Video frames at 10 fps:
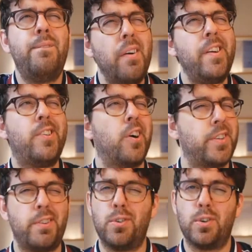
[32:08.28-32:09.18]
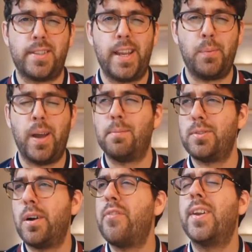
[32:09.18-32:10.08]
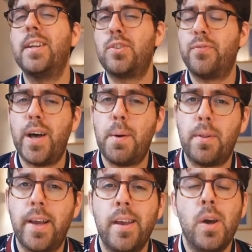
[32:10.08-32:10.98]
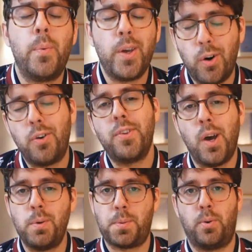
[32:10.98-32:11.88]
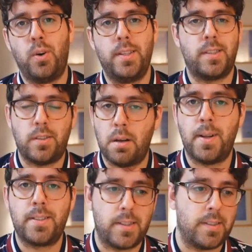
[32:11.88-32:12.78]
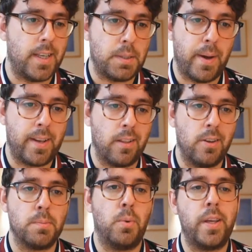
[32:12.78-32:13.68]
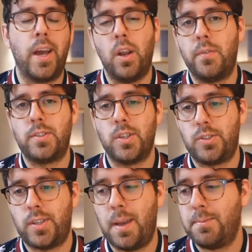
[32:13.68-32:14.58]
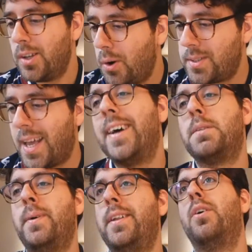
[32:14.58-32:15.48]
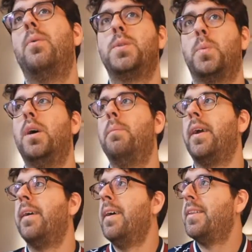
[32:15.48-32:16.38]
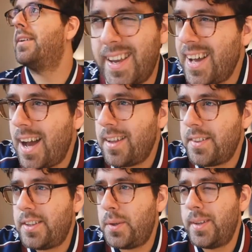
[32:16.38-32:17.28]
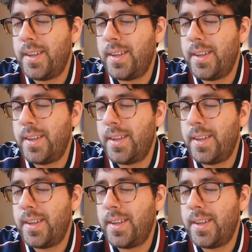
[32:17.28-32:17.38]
very dodgy rules anyway. I'm sorry, financial fair play, we all know, was brought in to stop Manchester City spending loads of money and other such teams. It always has been, it always will be. They can act like they're doing...